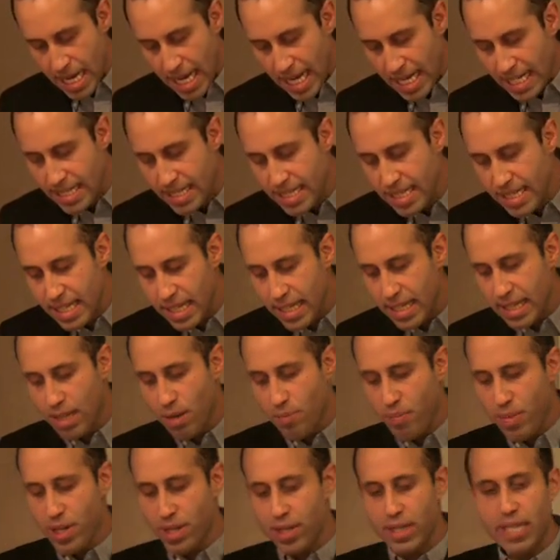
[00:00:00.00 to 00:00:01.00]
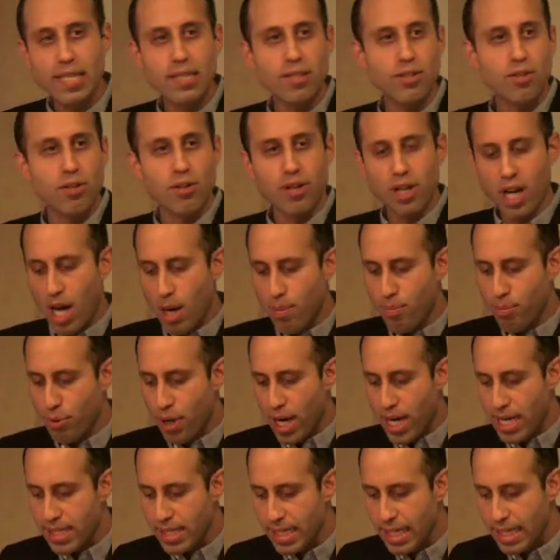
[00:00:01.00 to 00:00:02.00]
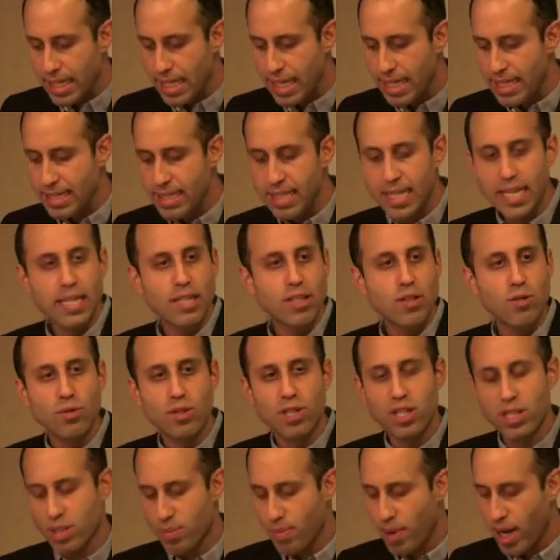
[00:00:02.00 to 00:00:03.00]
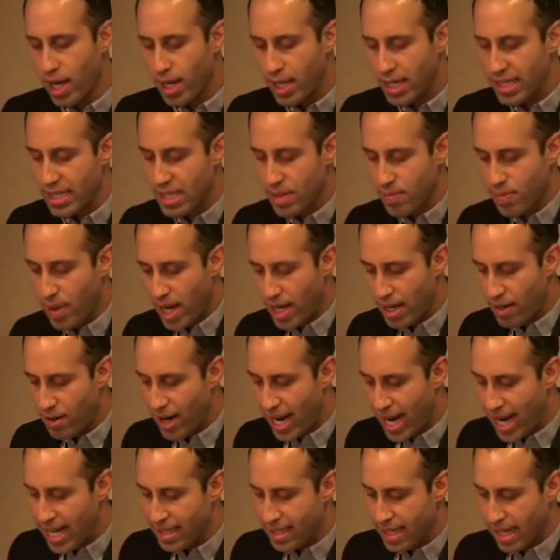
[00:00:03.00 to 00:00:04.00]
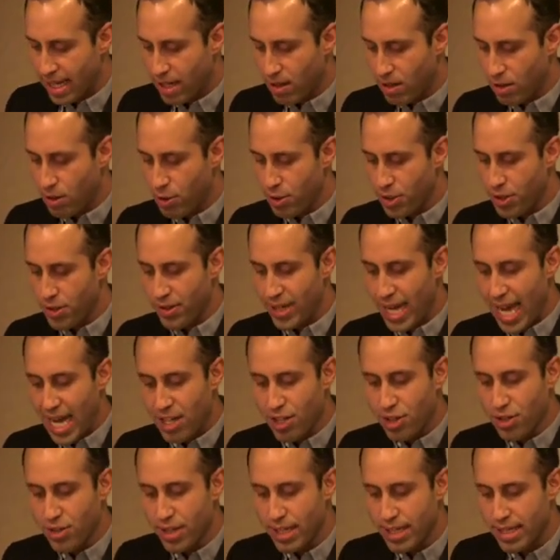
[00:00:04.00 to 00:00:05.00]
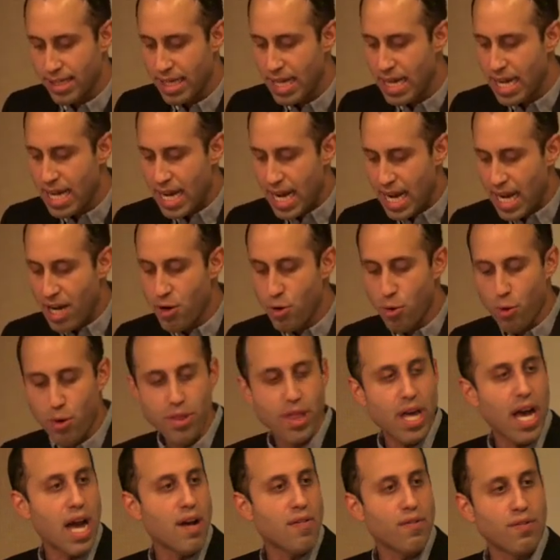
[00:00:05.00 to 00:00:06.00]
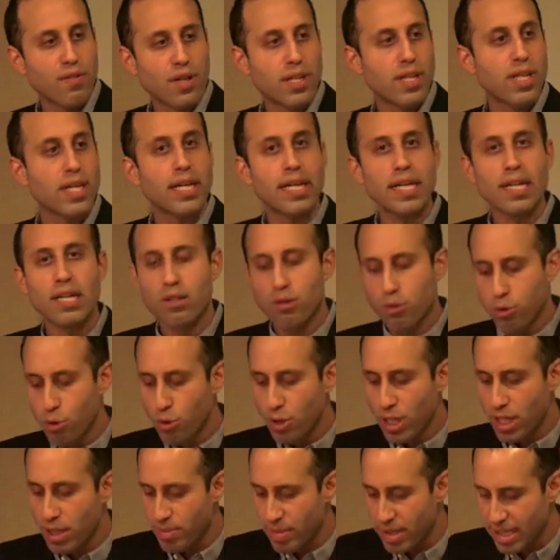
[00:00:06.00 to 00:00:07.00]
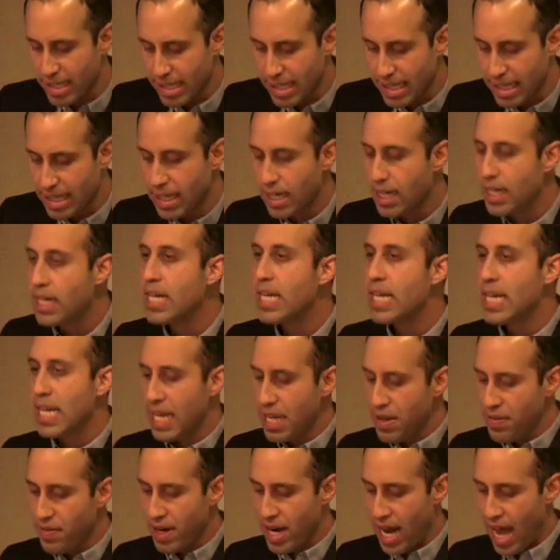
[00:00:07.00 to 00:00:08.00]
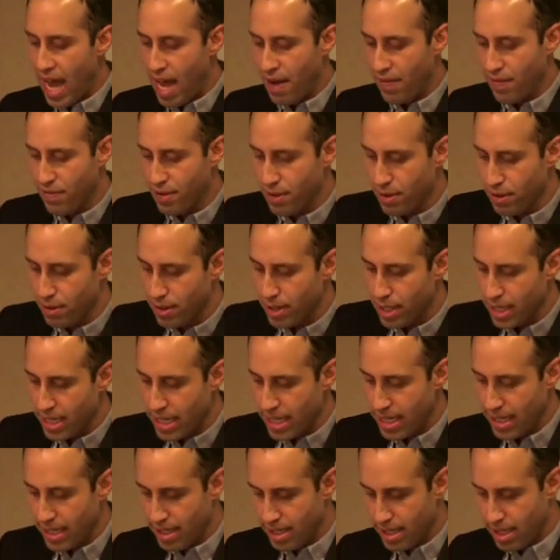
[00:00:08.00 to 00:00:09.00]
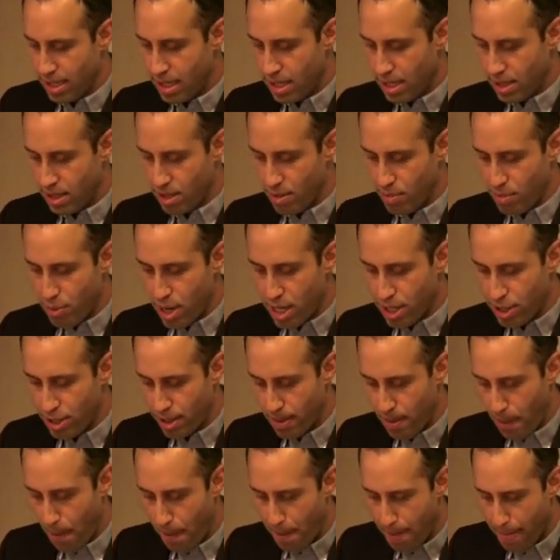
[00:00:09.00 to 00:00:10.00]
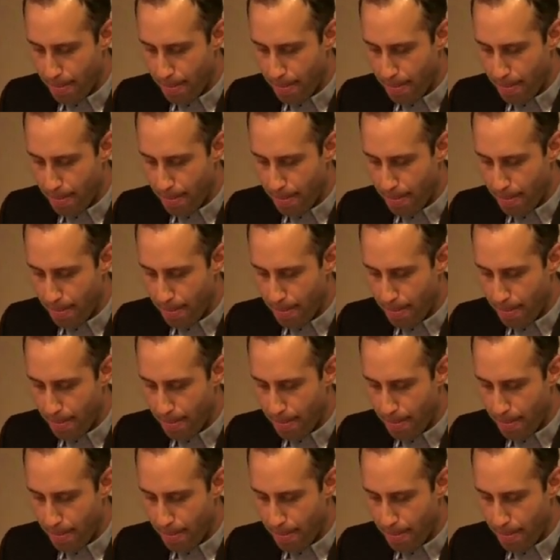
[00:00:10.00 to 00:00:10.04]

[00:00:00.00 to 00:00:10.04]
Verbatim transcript: Indeed, the Middle Eastern uprising continued to inspire anti-colonial nationalists in North Africa, including Masika, even after its suppression.